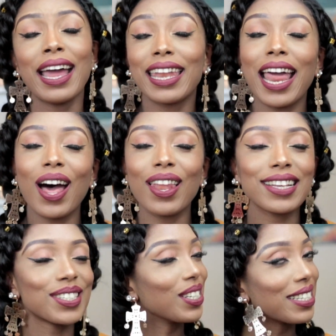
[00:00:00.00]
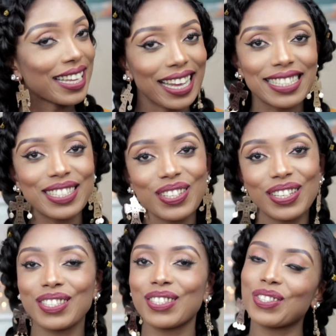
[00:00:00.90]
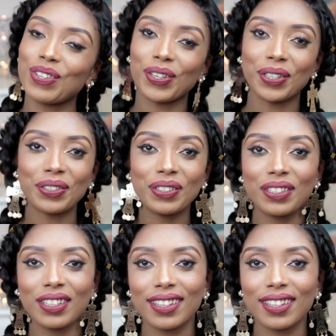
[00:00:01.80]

Now let's just get into this tutorial.